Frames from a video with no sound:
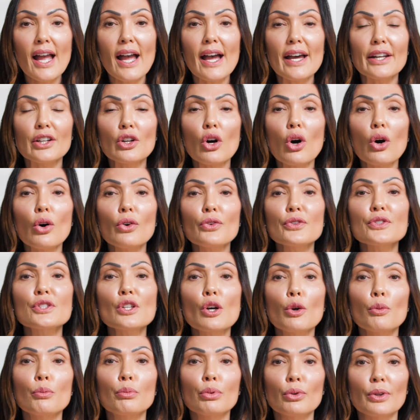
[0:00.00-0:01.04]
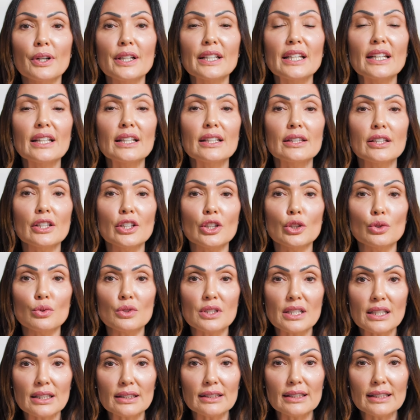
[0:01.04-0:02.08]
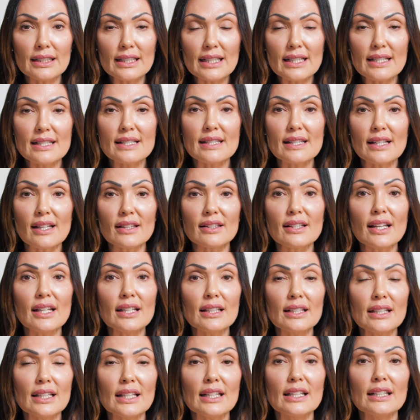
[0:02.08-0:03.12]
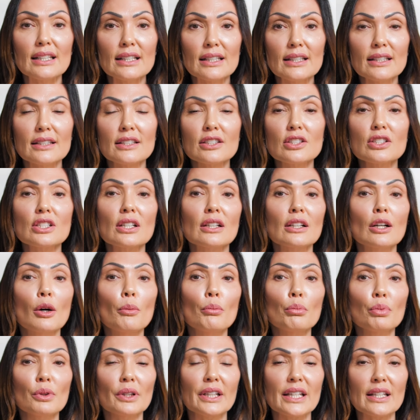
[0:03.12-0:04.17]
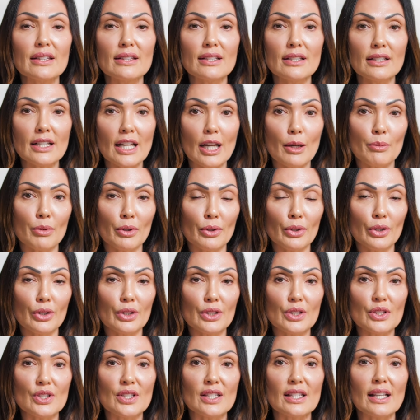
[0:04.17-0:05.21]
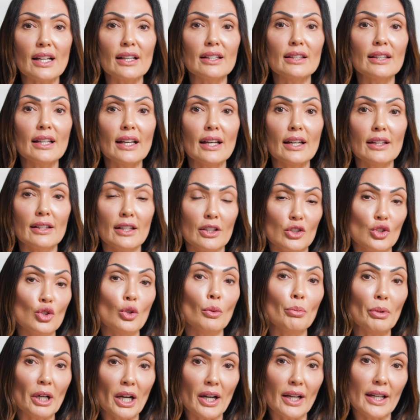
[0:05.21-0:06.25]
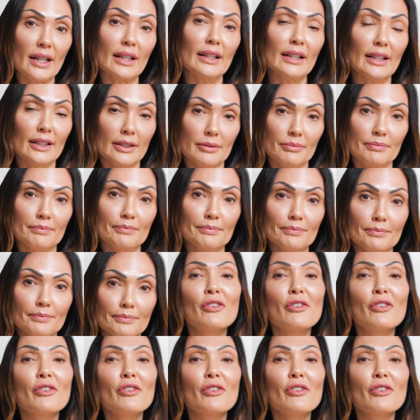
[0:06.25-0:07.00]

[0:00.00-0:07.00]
and also bringing in the utilities that they needed to complete the neighborhoods that you're buying in.